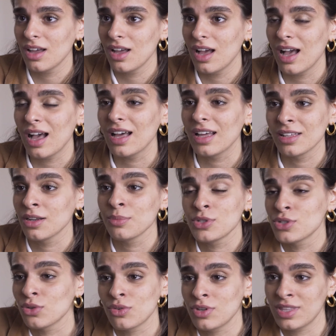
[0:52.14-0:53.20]
And I'm
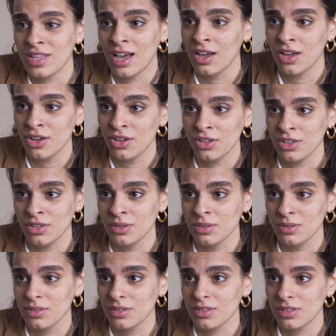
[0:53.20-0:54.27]
sorry that I hurt you.